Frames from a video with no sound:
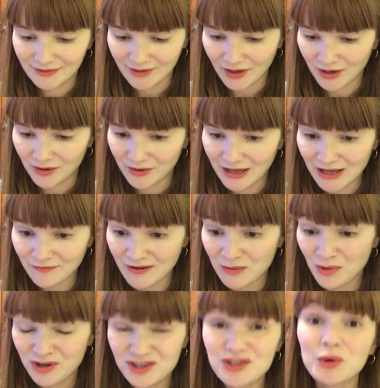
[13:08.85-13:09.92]
So if I
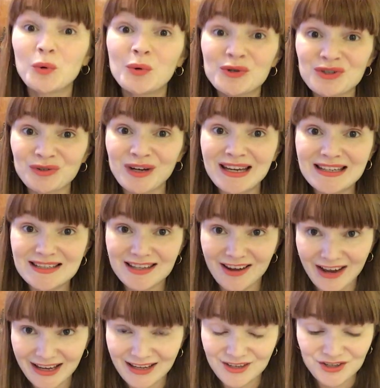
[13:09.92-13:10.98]
want to order it,
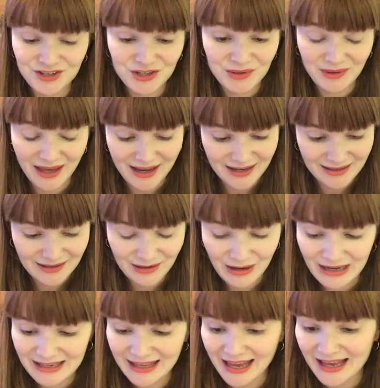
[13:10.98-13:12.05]
I can do that
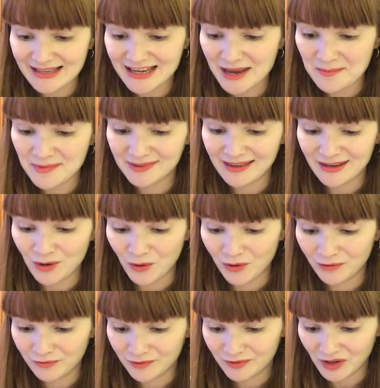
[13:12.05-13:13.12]
and get 10%
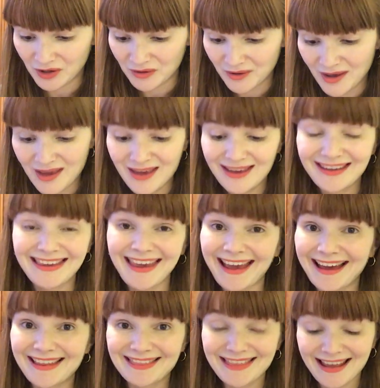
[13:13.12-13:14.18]
off. So yeah,
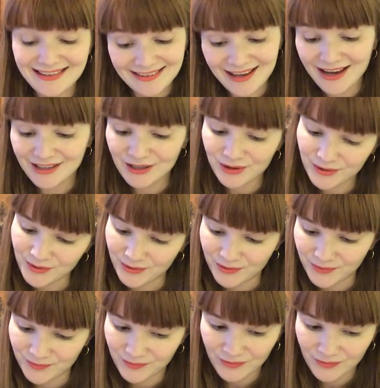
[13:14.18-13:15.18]
that's kind of cool.